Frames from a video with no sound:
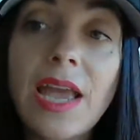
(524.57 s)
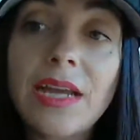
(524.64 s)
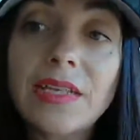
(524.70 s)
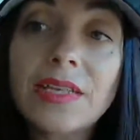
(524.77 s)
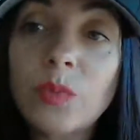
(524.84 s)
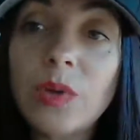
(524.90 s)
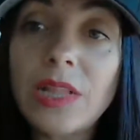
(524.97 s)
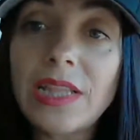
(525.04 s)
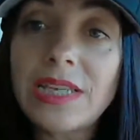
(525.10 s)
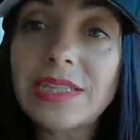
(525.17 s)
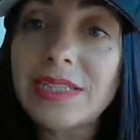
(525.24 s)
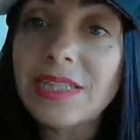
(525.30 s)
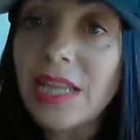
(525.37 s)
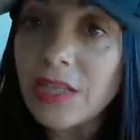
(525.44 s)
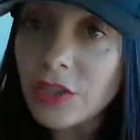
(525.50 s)
as well
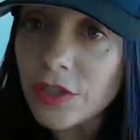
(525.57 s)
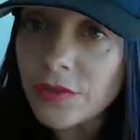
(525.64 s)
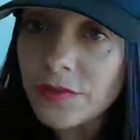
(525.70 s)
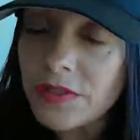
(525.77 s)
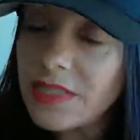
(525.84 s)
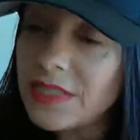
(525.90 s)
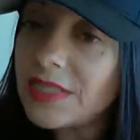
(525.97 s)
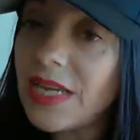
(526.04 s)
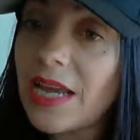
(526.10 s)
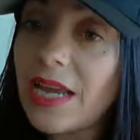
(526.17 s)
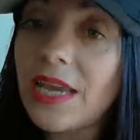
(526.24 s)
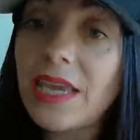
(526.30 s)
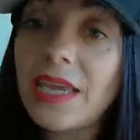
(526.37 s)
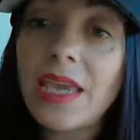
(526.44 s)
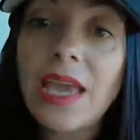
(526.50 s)
as lunch for the
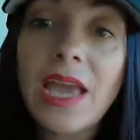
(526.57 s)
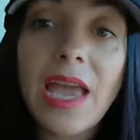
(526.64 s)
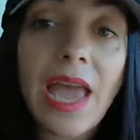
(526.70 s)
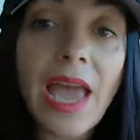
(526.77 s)
day,